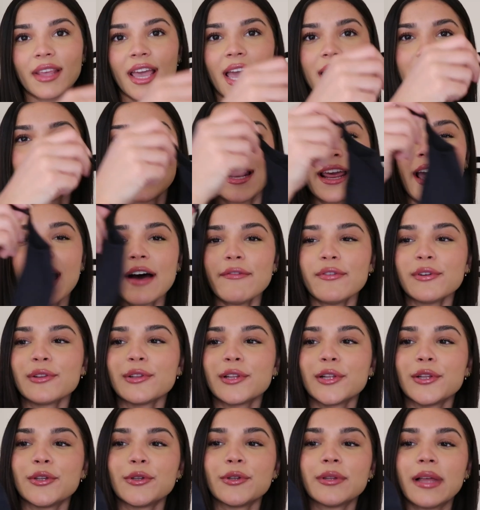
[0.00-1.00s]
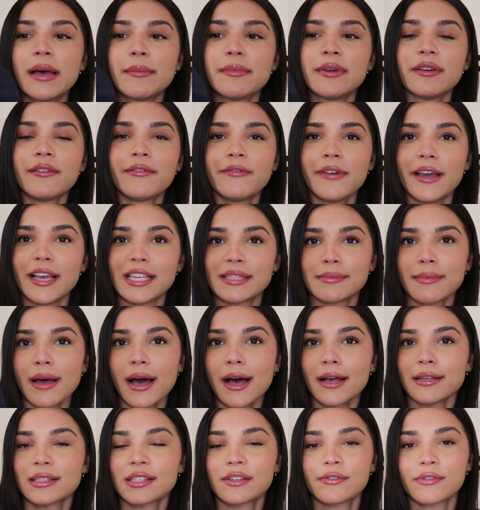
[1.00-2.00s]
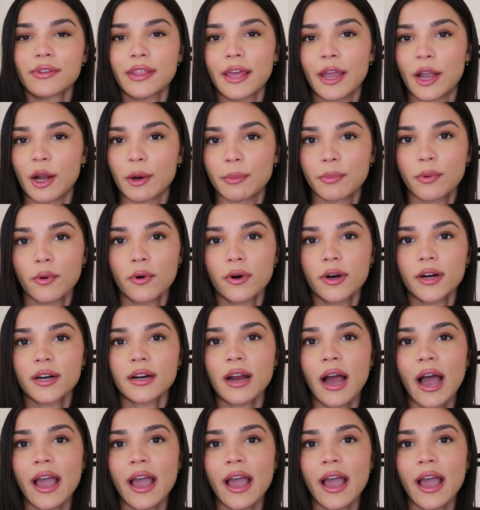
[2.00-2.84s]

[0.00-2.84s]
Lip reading: And then I have a Lululemon face mask for the airport.